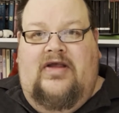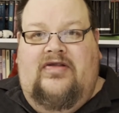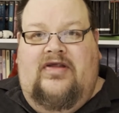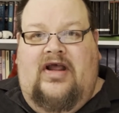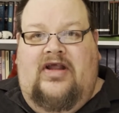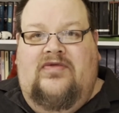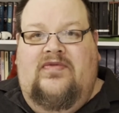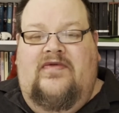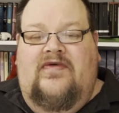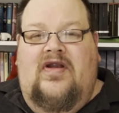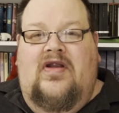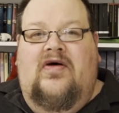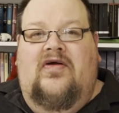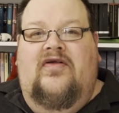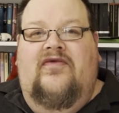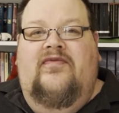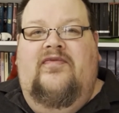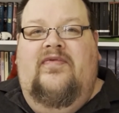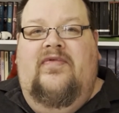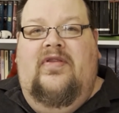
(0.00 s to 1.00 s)
as with a lot
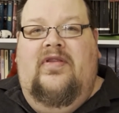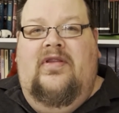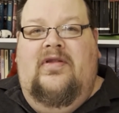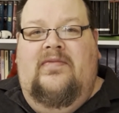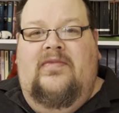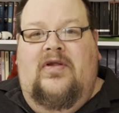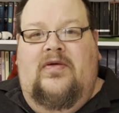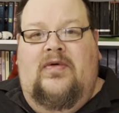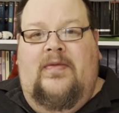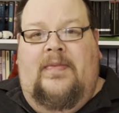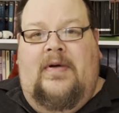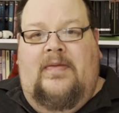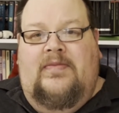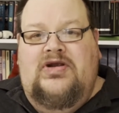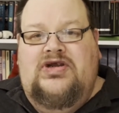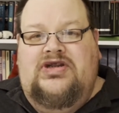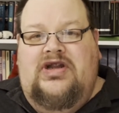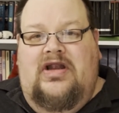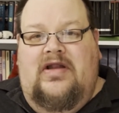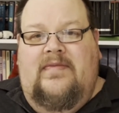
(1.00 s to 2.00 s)
of them that were
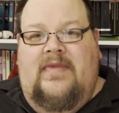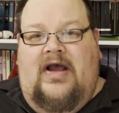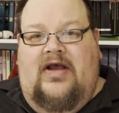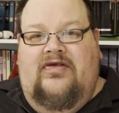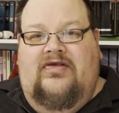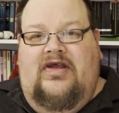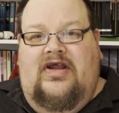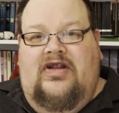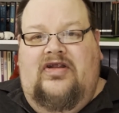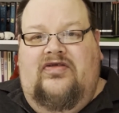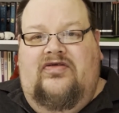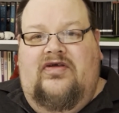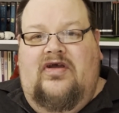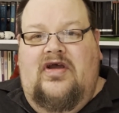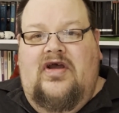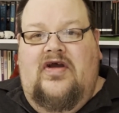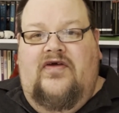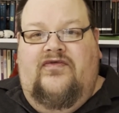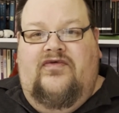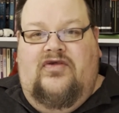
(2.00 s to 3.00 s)
published in the magazines
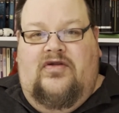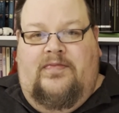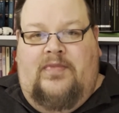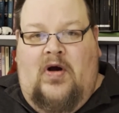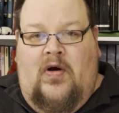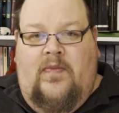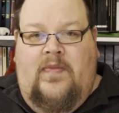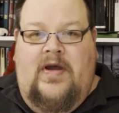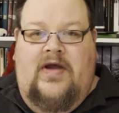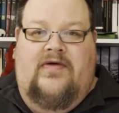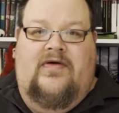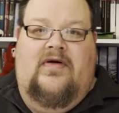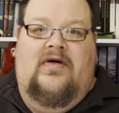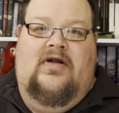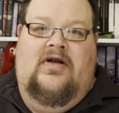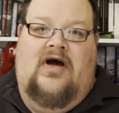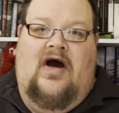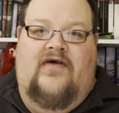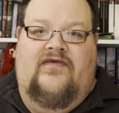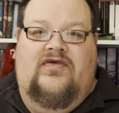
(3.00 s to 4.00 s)
through the pulp era
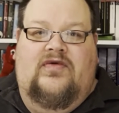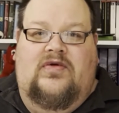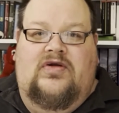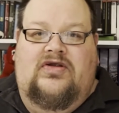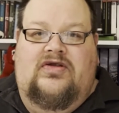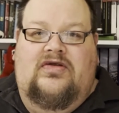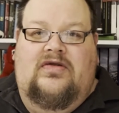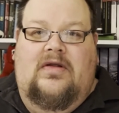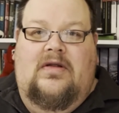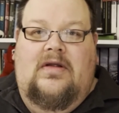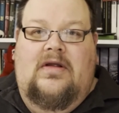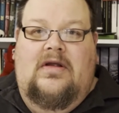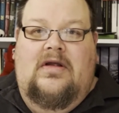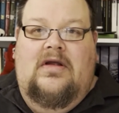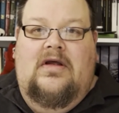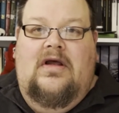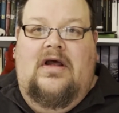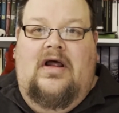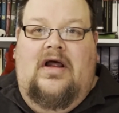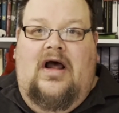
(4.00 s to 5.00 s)
and afterwards.
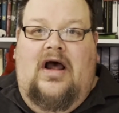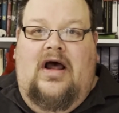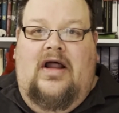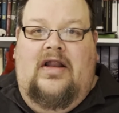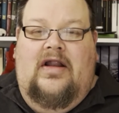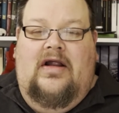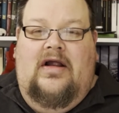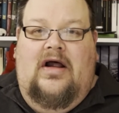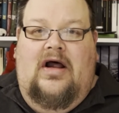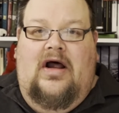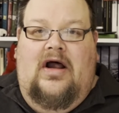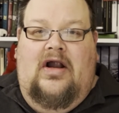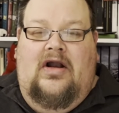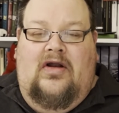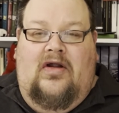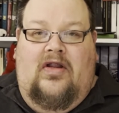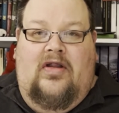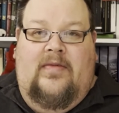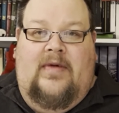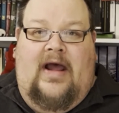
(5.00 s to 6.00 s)
A lot
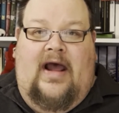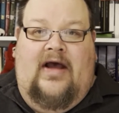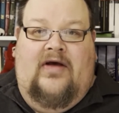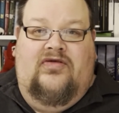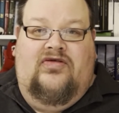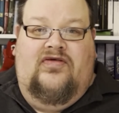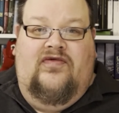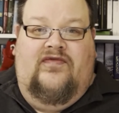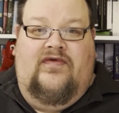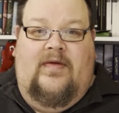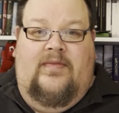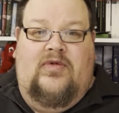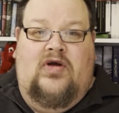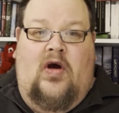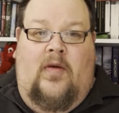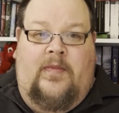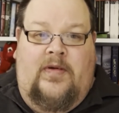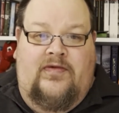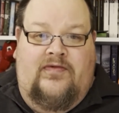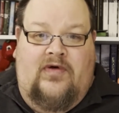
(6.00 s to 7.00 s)
of them are out of
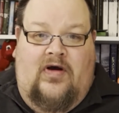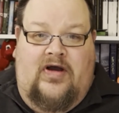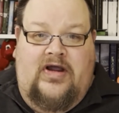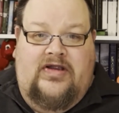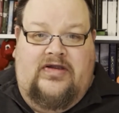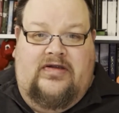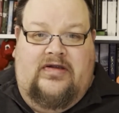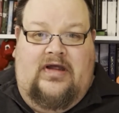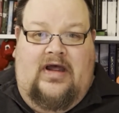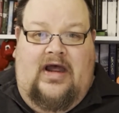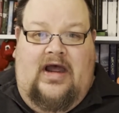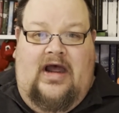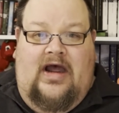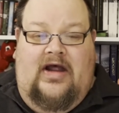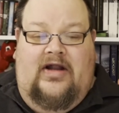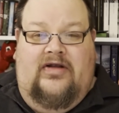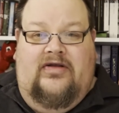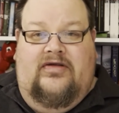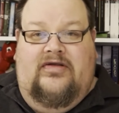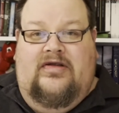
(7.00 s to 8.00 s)
copyright,
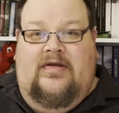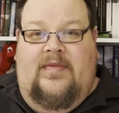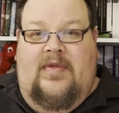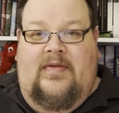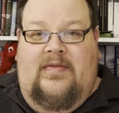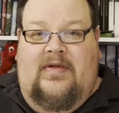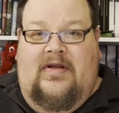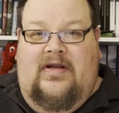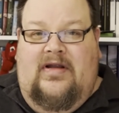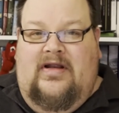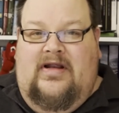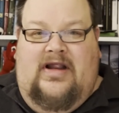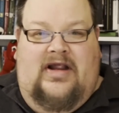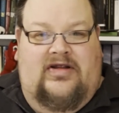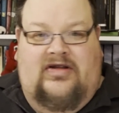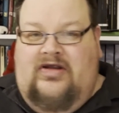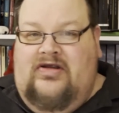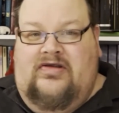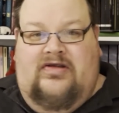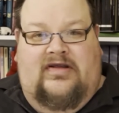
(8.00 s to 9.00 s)
and some of them, they're
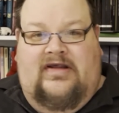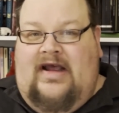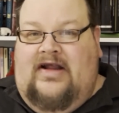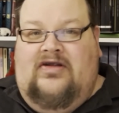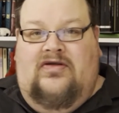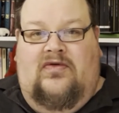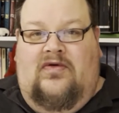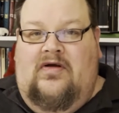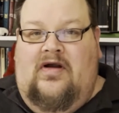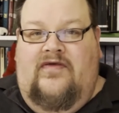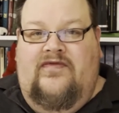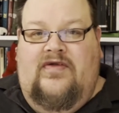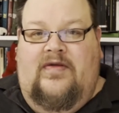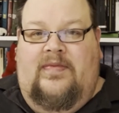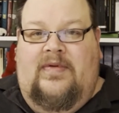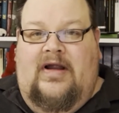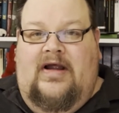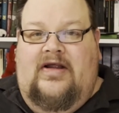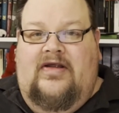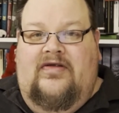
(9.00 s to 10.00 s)
just scattered all over the
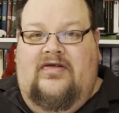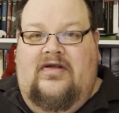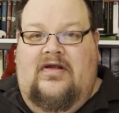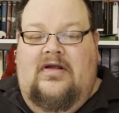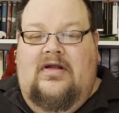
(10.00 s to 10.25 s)
place.